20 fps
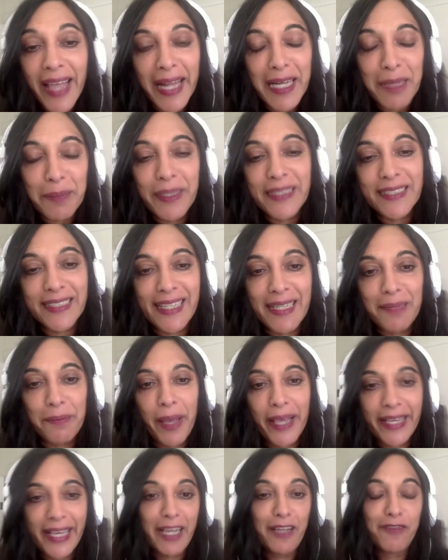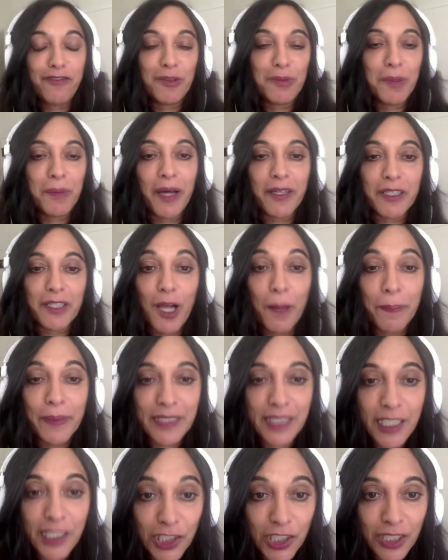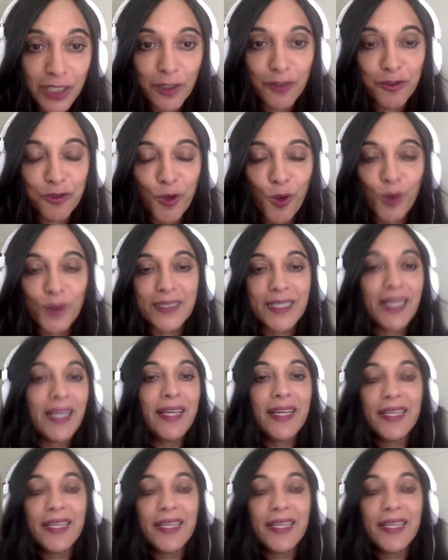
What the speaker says: element in making a film about a competition, of course,